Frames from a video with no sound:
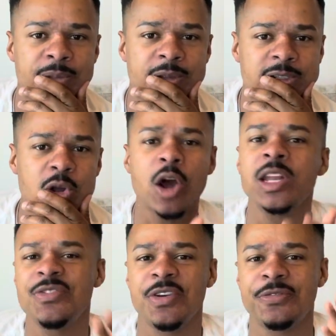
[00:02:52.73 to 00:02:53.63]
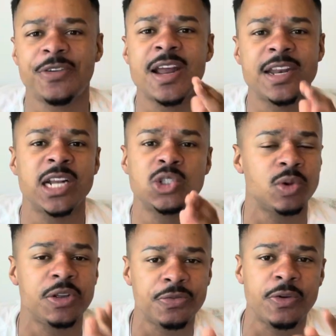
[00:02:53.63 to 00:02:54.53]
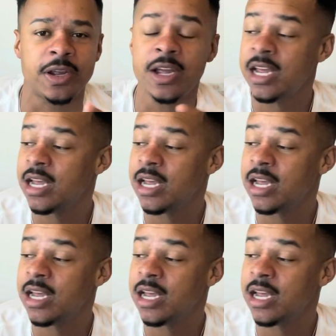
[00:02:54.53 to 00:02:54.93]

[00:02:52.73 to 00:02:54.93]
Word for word: Start living financially free.